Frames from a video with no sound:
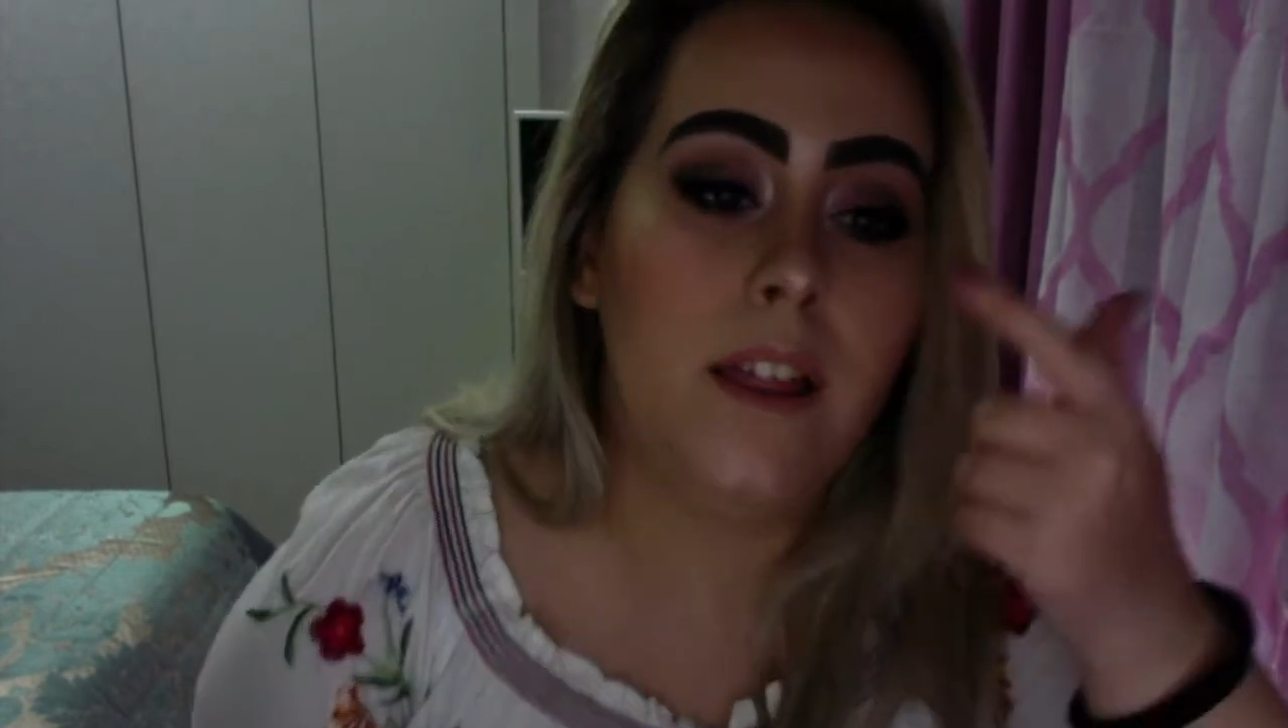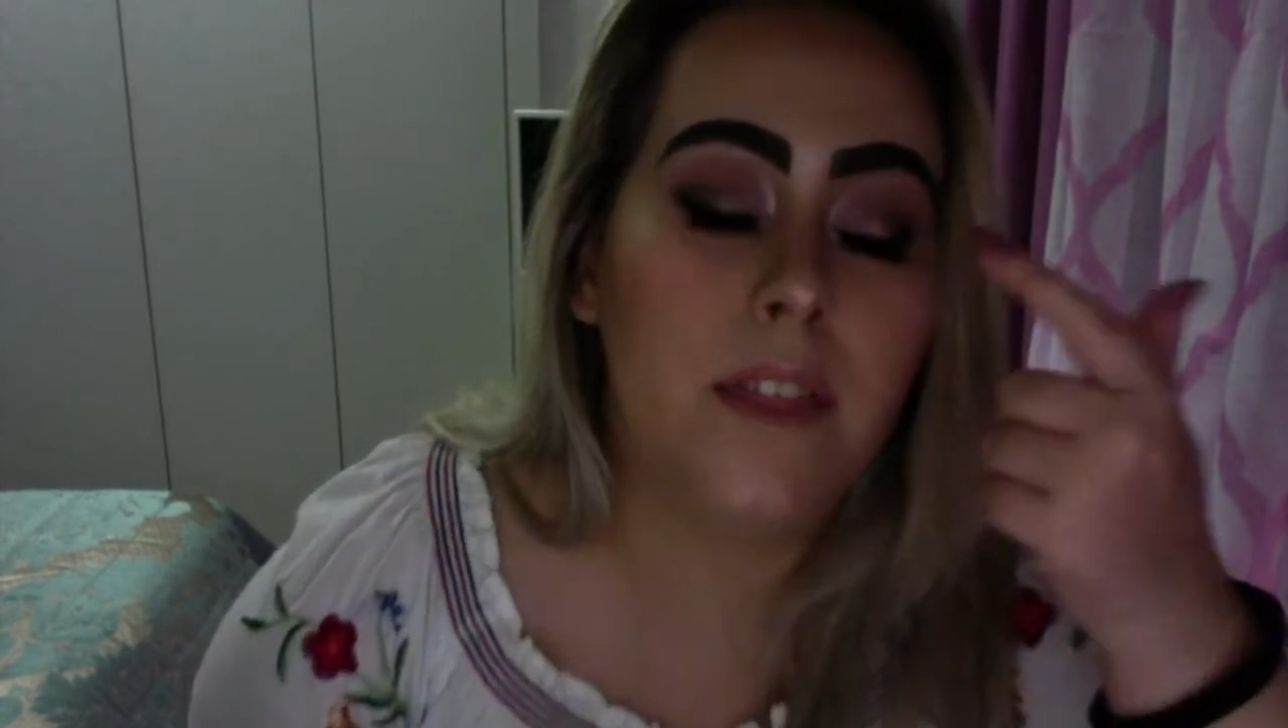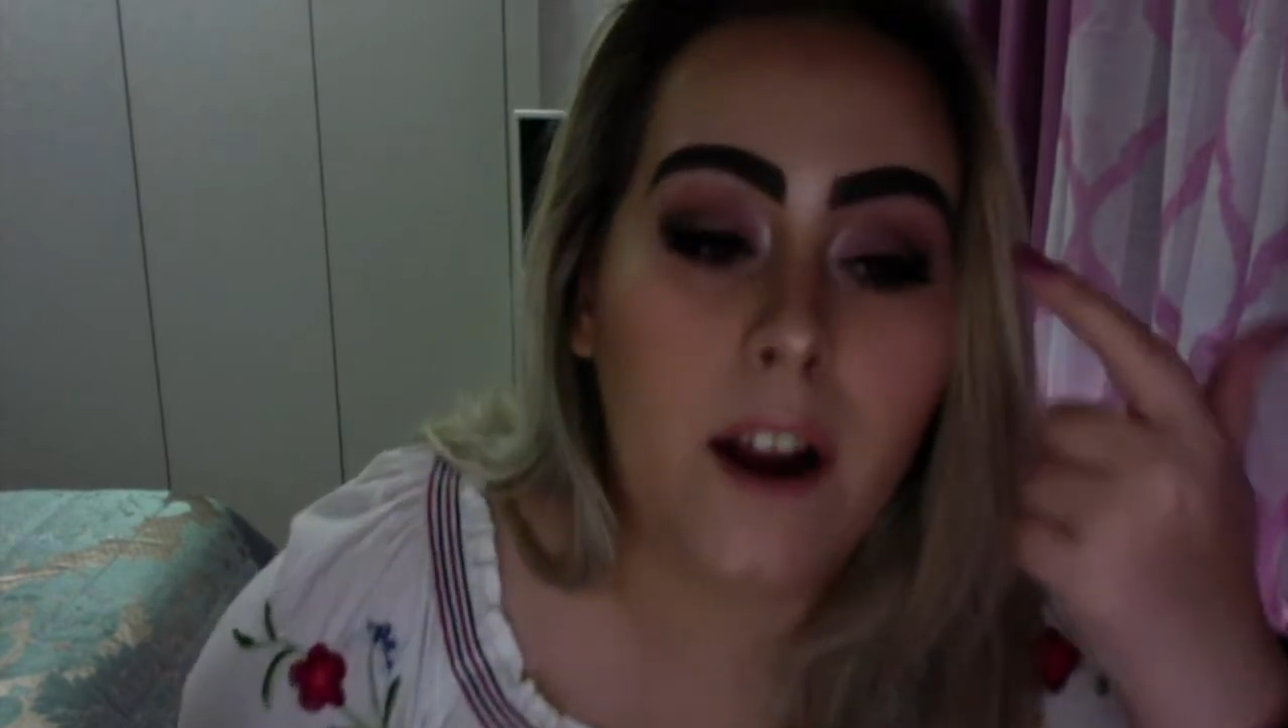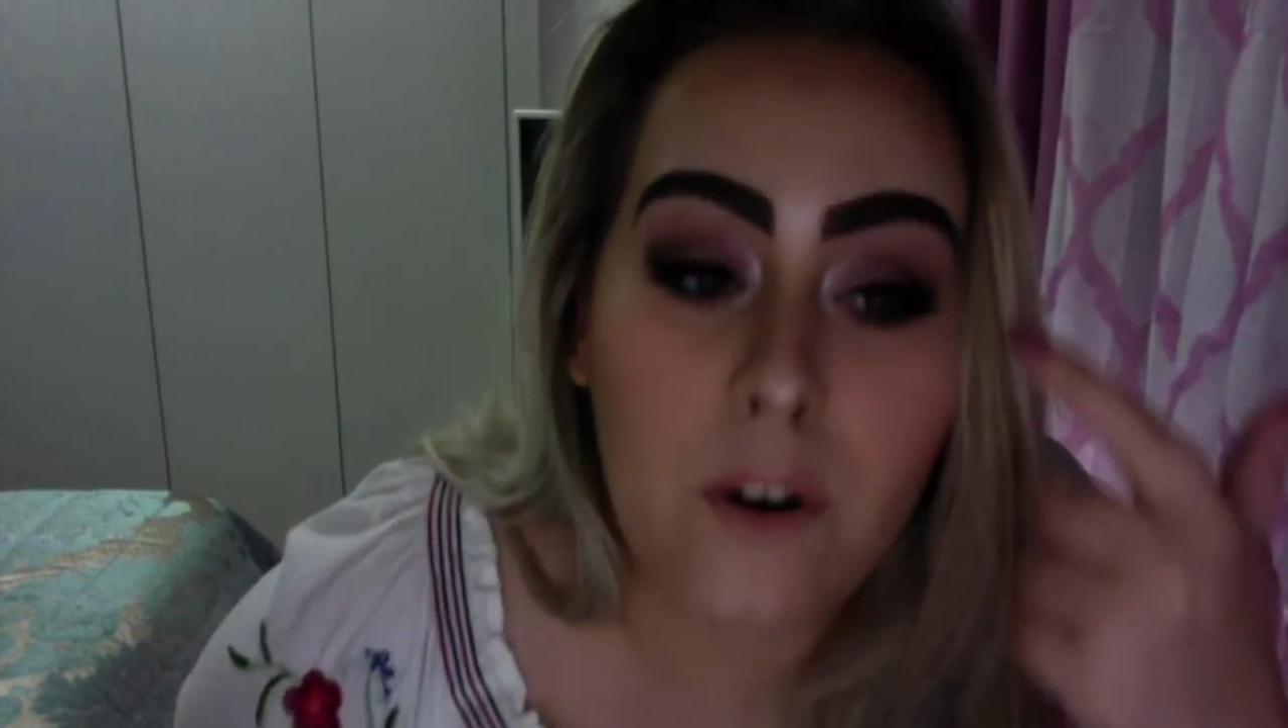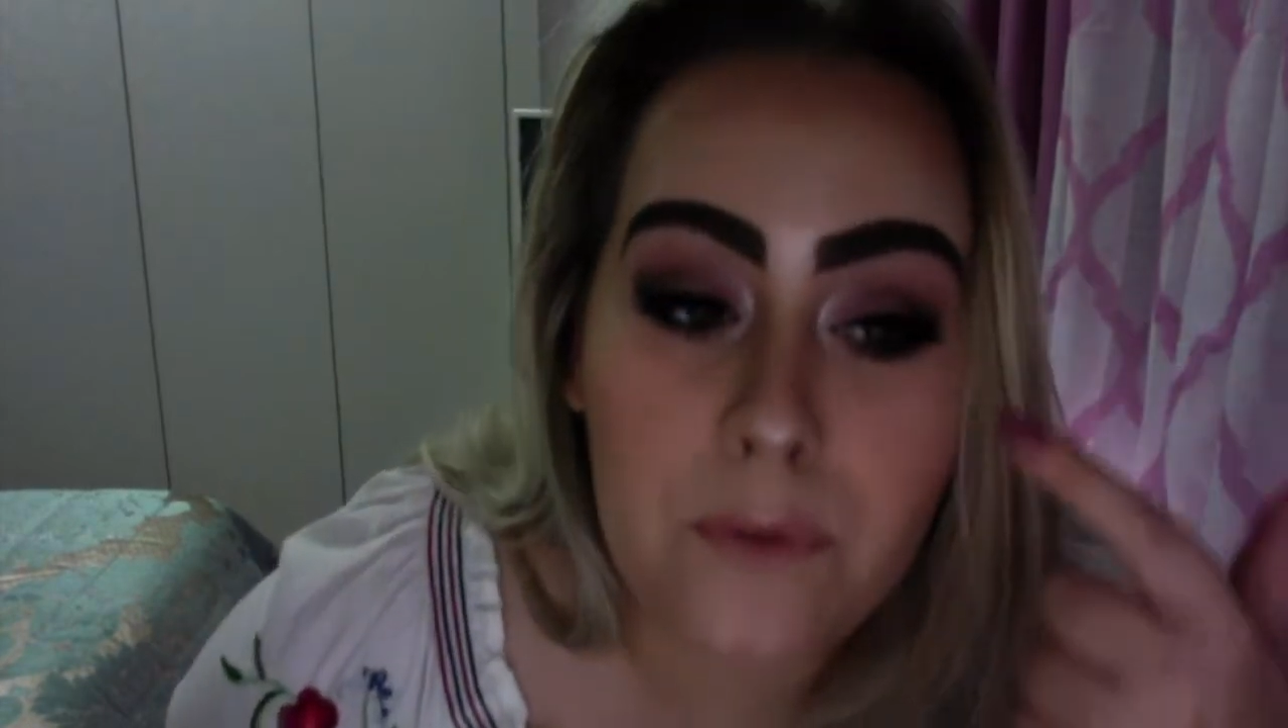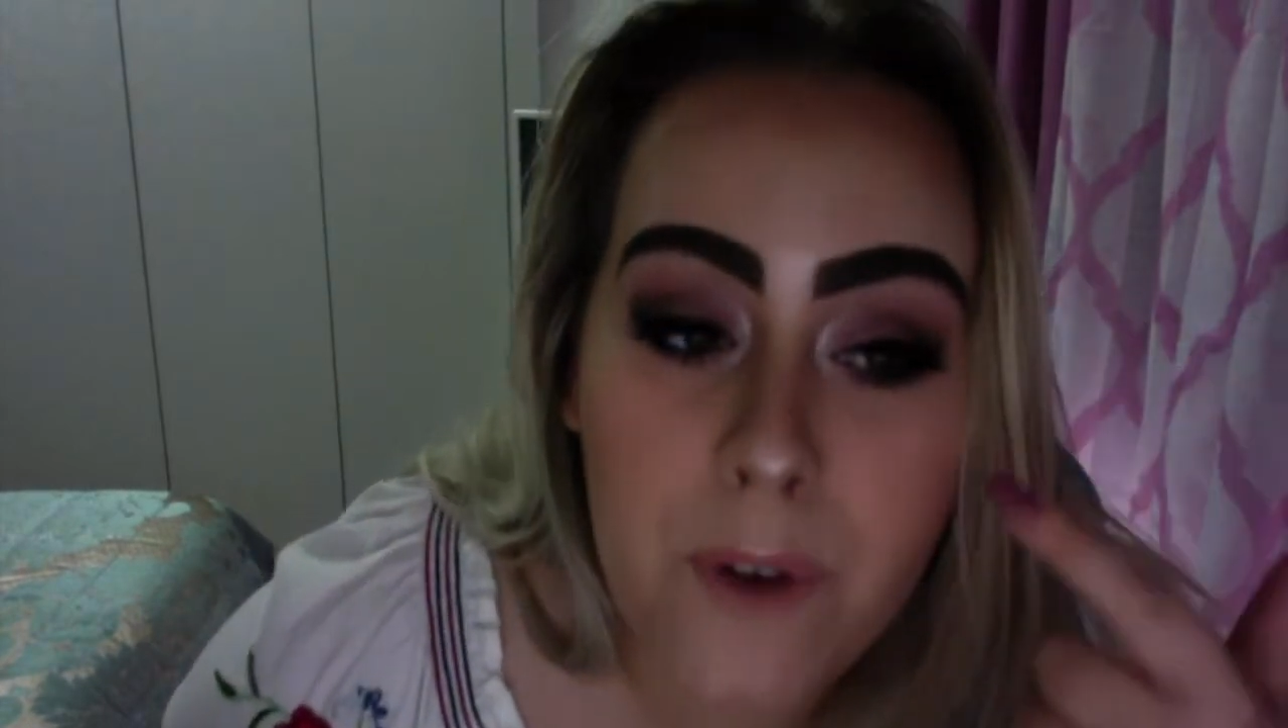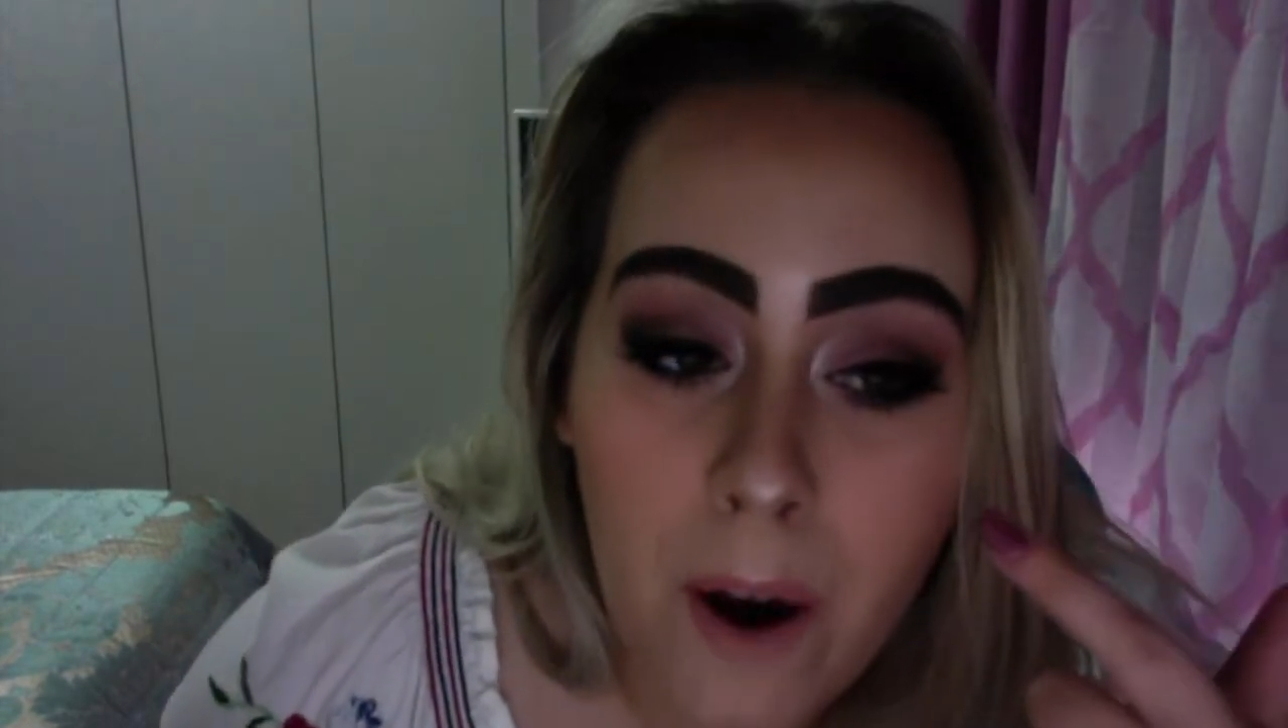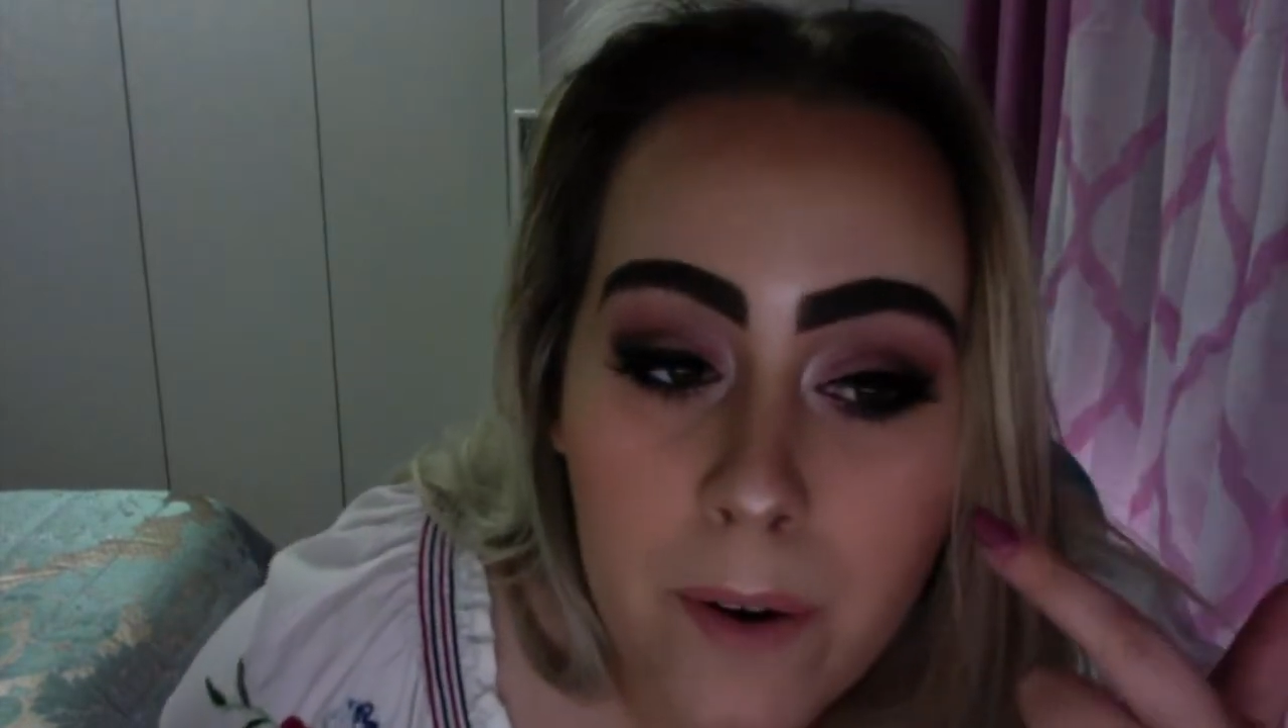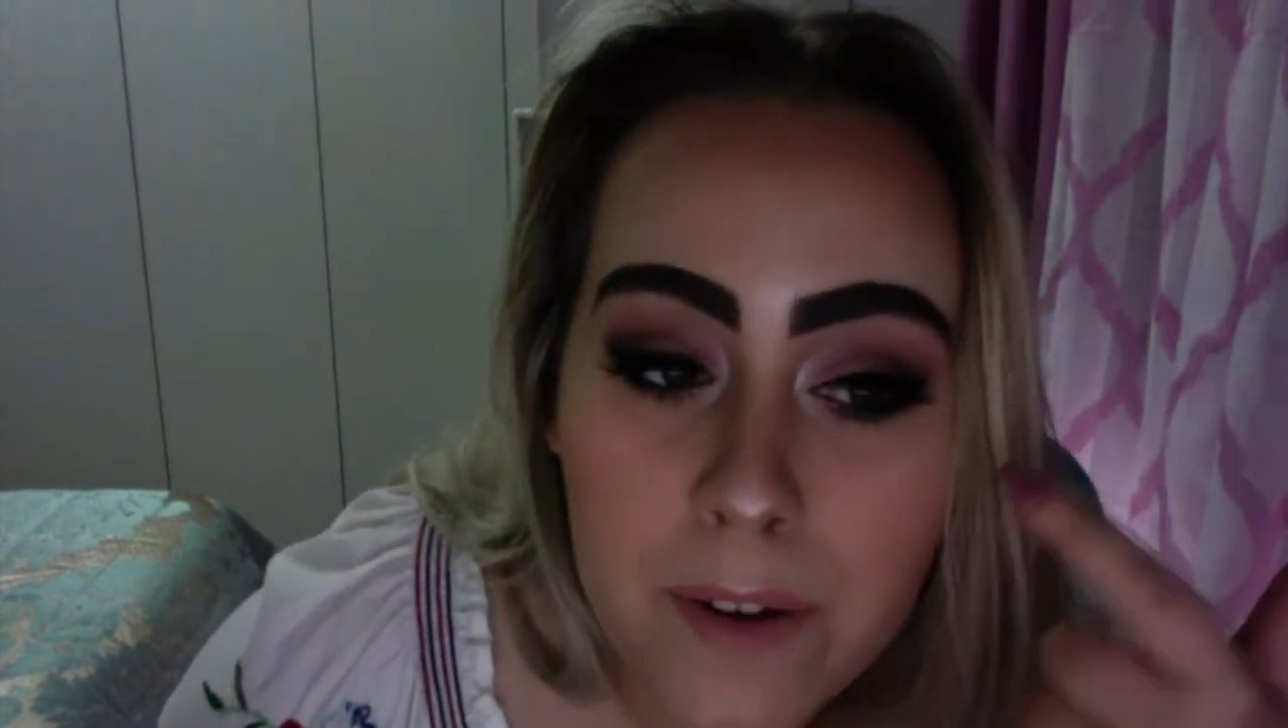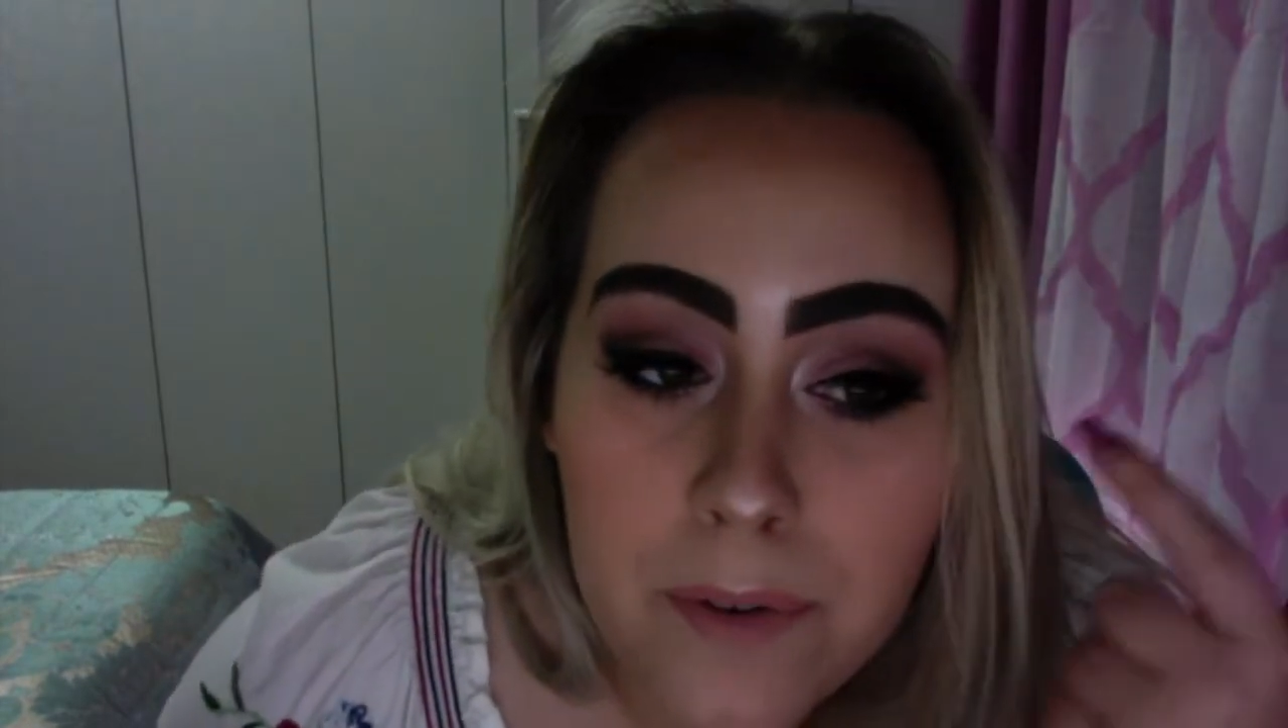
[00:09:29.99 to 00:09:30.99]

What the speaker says: They are very,